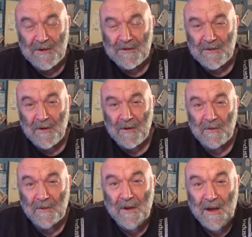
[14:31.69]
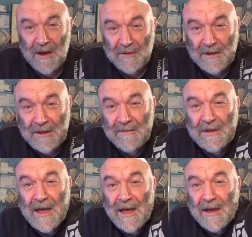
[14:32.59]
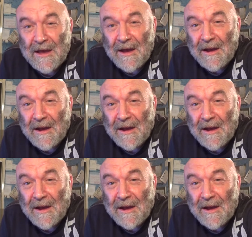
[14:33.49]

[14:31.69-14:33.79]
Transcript: So I'm going to leave it there,